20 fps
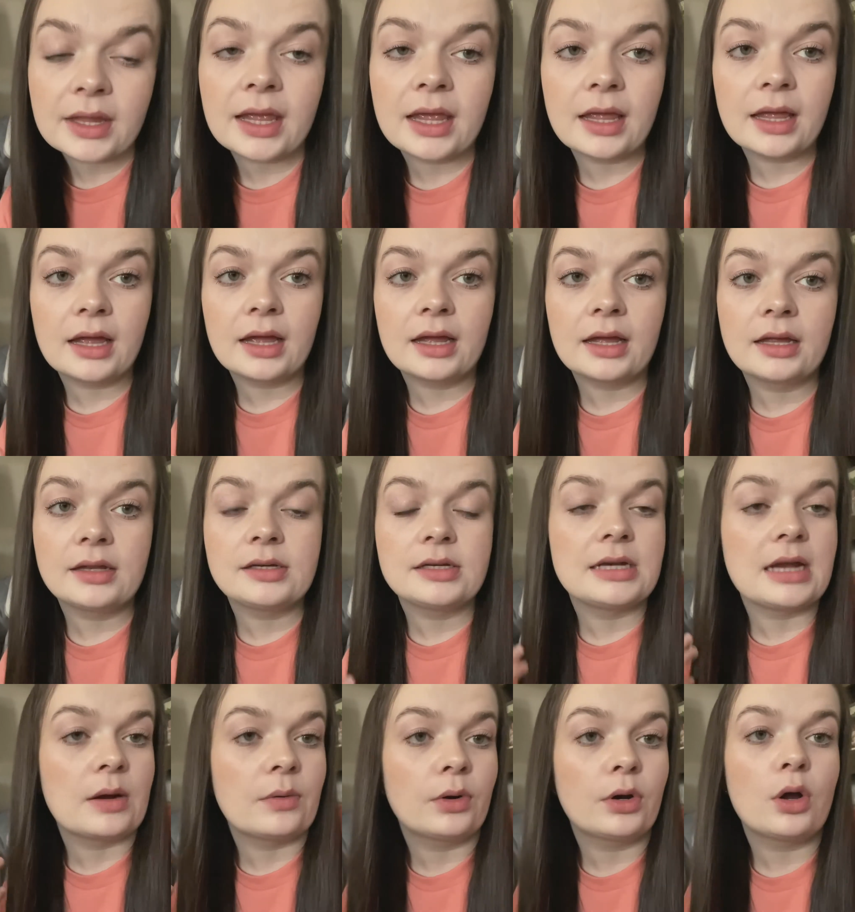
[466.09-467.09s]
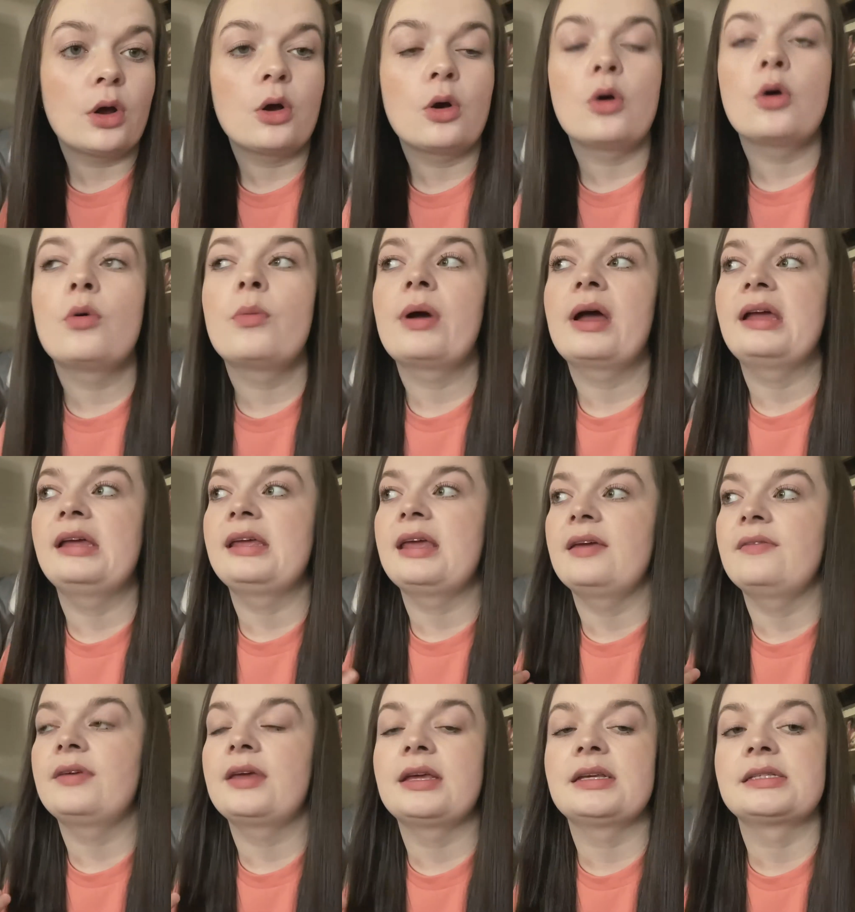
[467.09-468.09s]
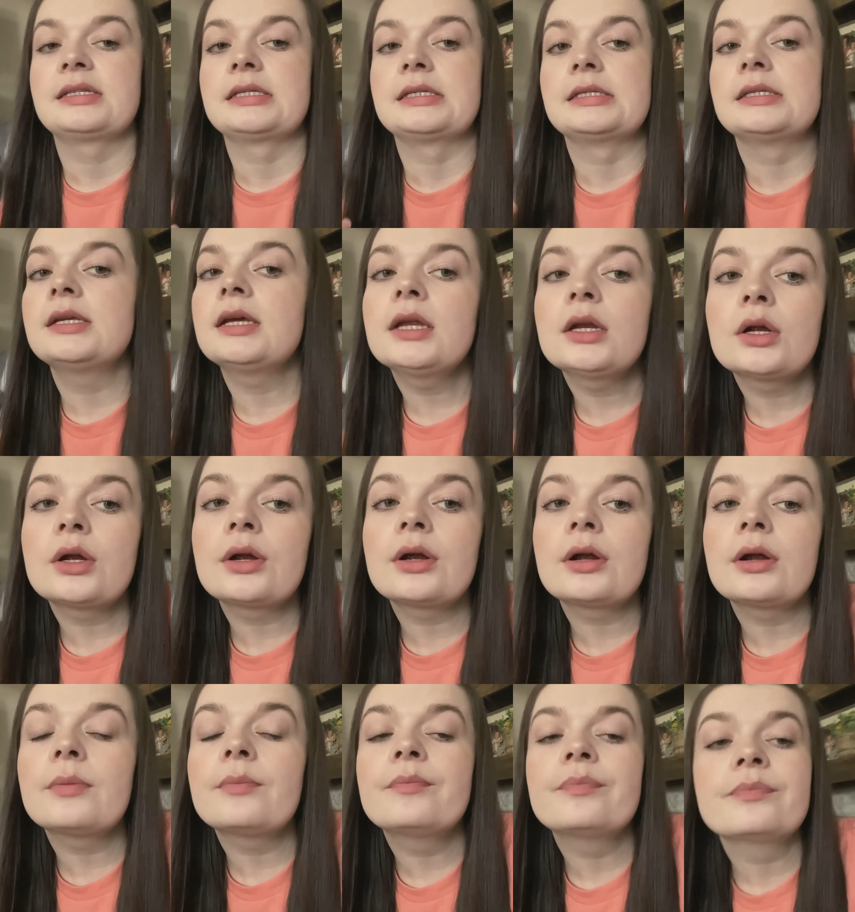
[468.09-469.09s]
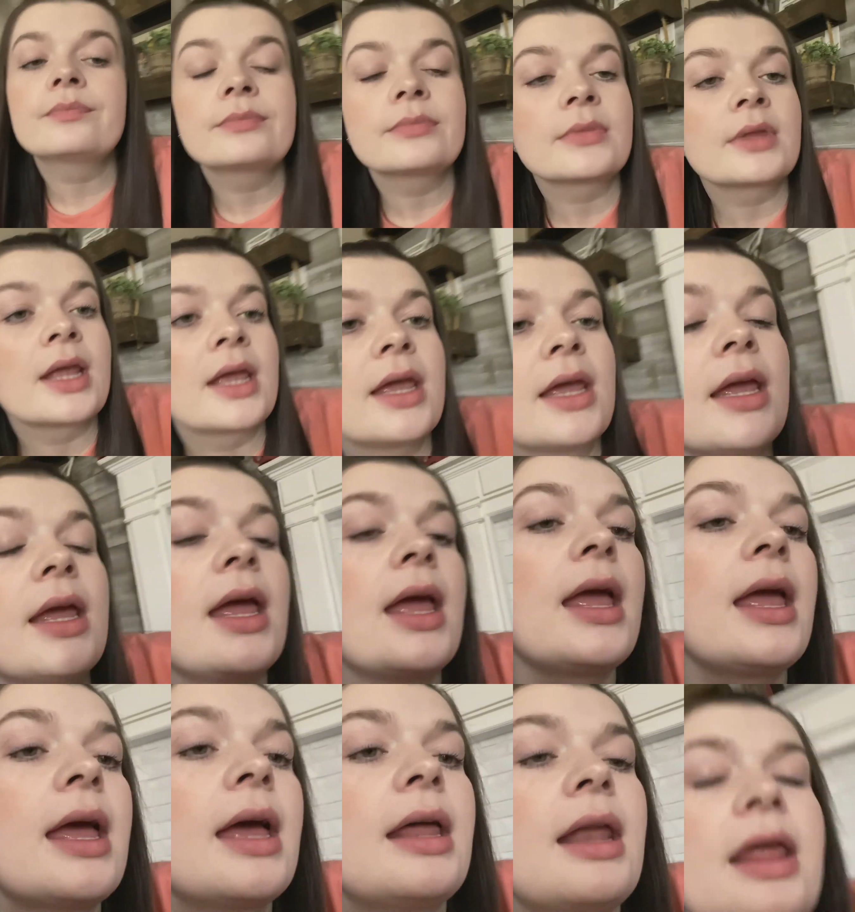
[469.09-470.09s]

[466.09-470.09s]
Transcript: and now we're home I gave Kayson dinner and